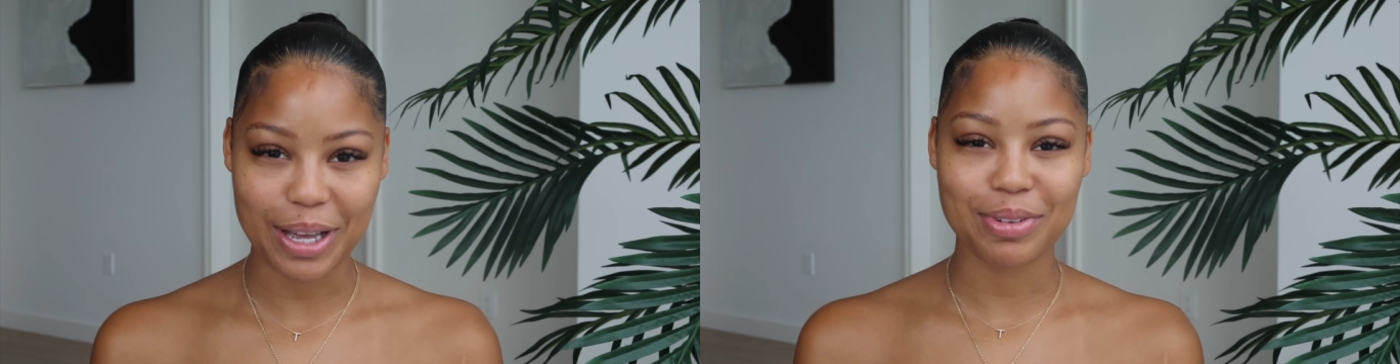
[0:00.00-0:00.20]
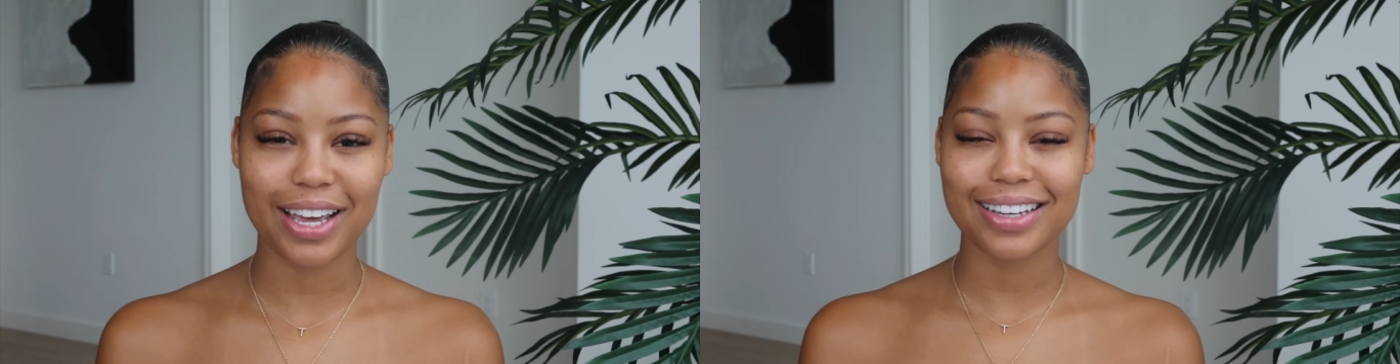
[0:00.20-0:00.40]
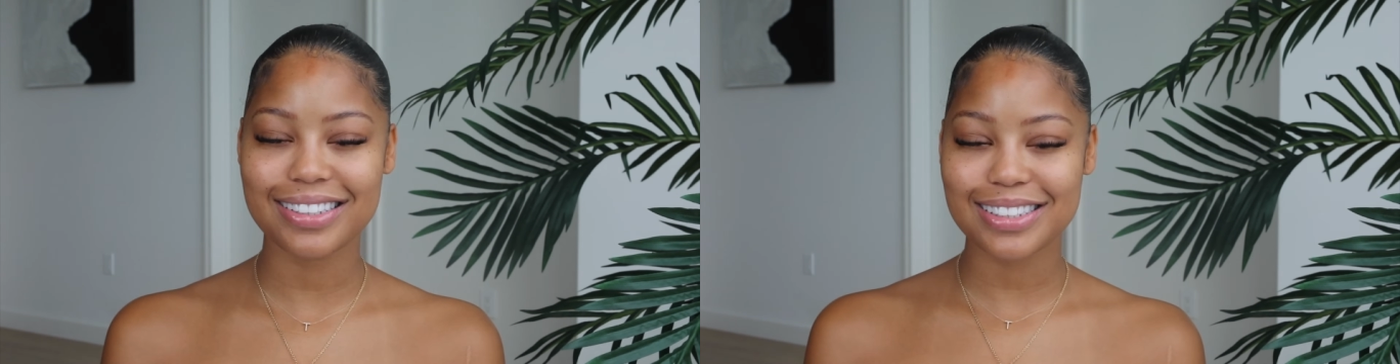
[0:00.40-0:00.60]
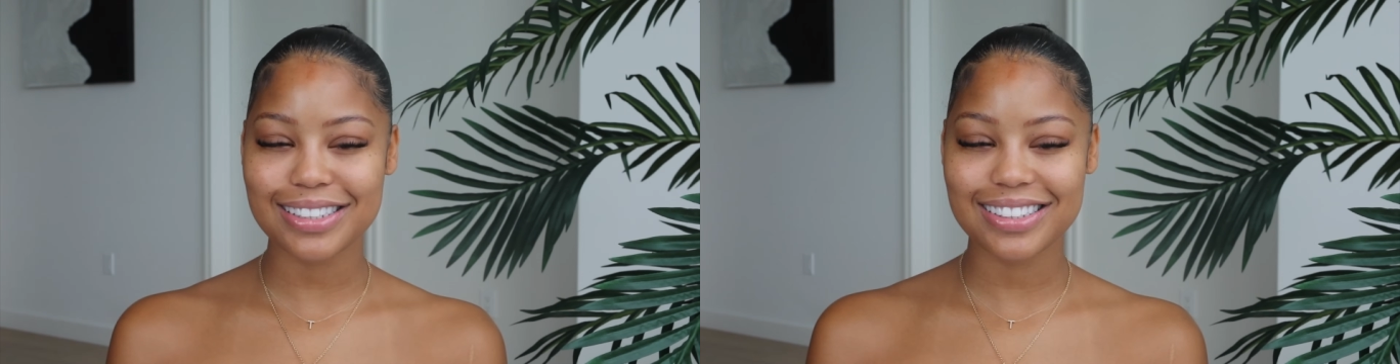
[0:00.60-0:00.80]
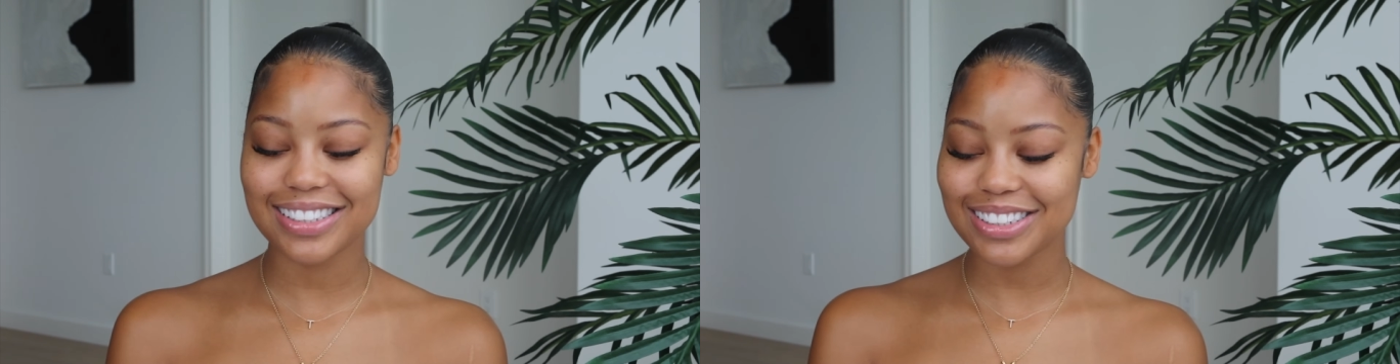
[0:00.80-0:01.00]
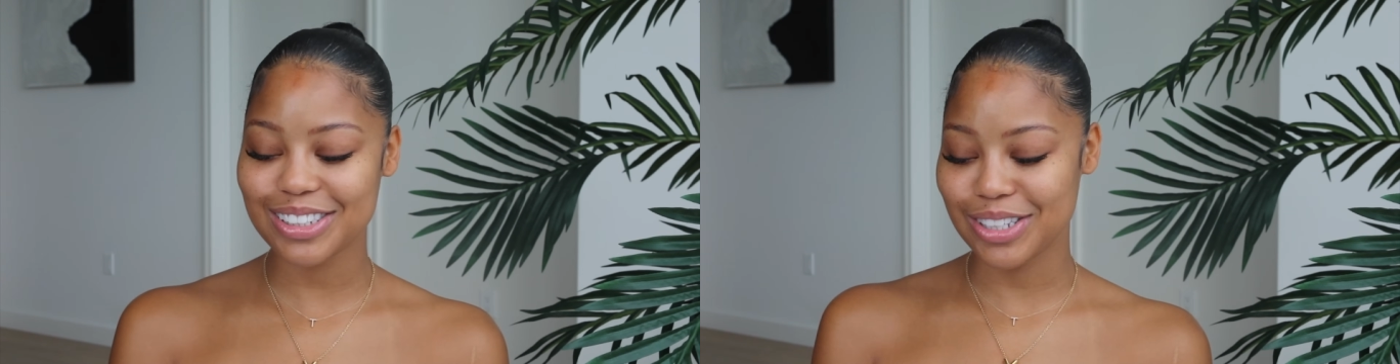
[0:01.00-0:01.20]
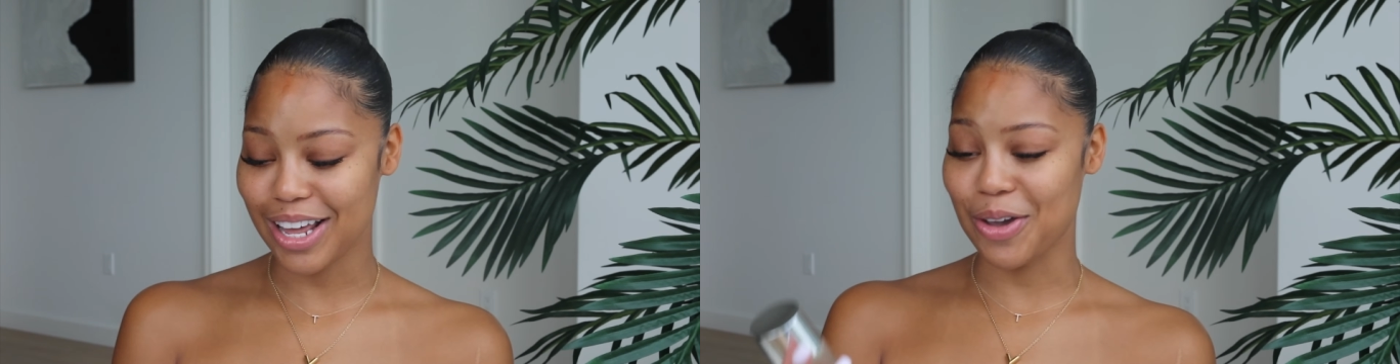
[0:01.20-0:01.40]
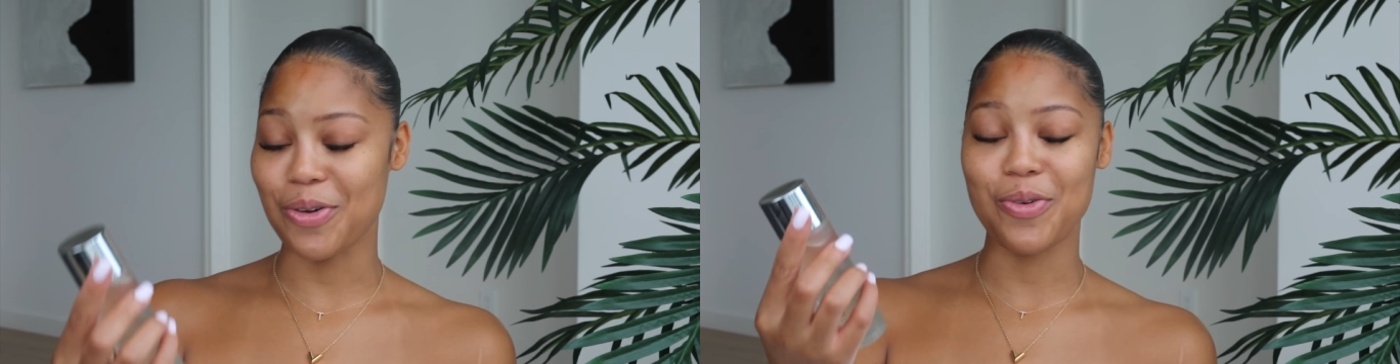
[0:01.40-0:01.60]
I'm like, this is
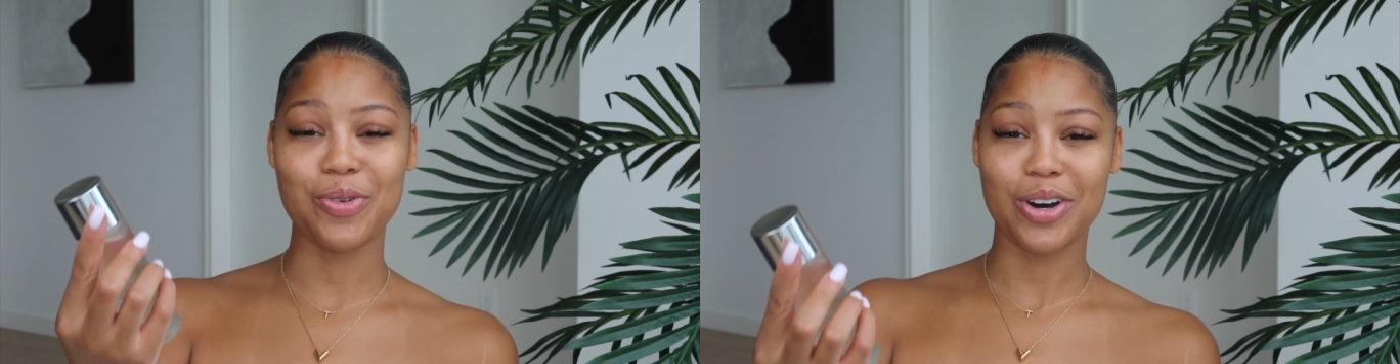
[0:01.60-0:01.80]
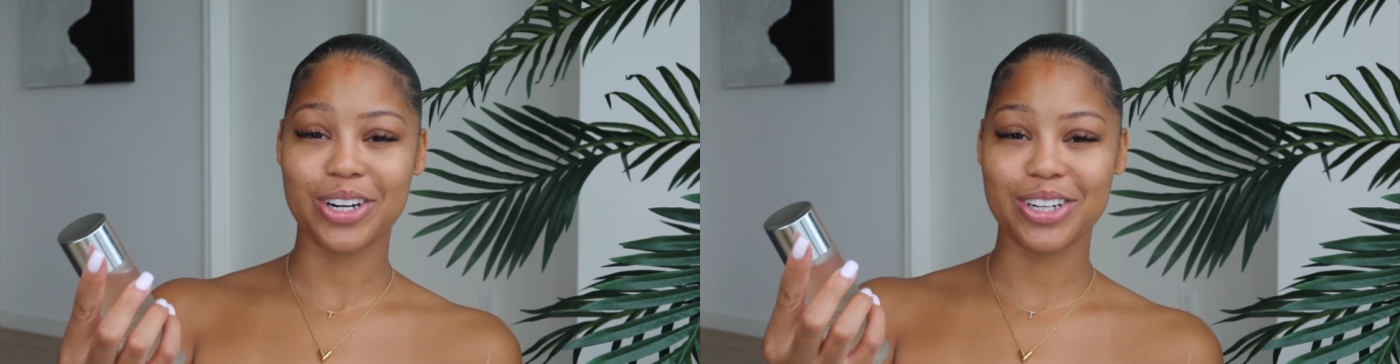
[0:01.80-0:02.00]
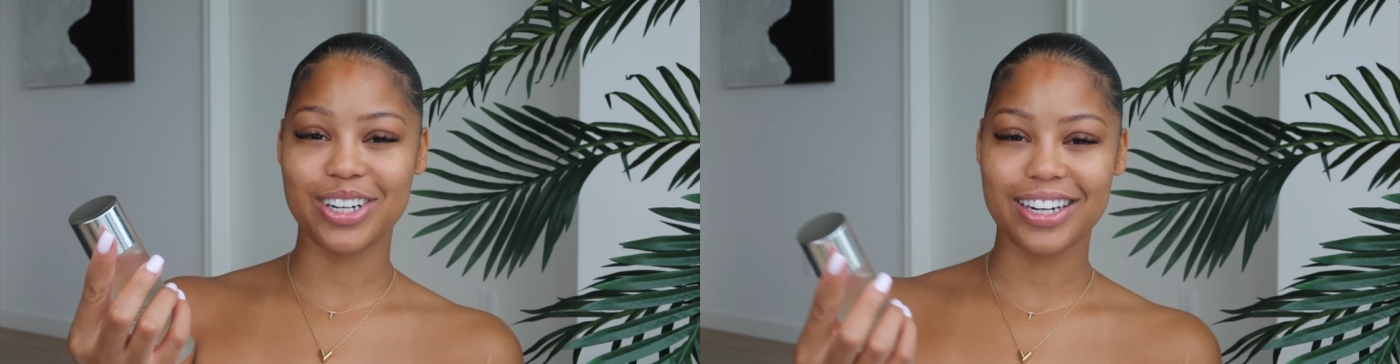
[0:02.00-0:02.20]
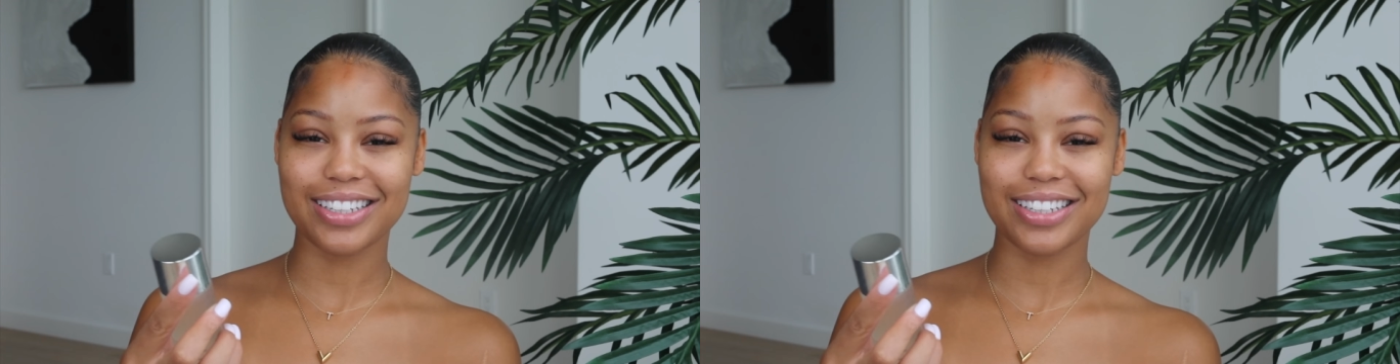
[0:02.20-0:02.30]
like water.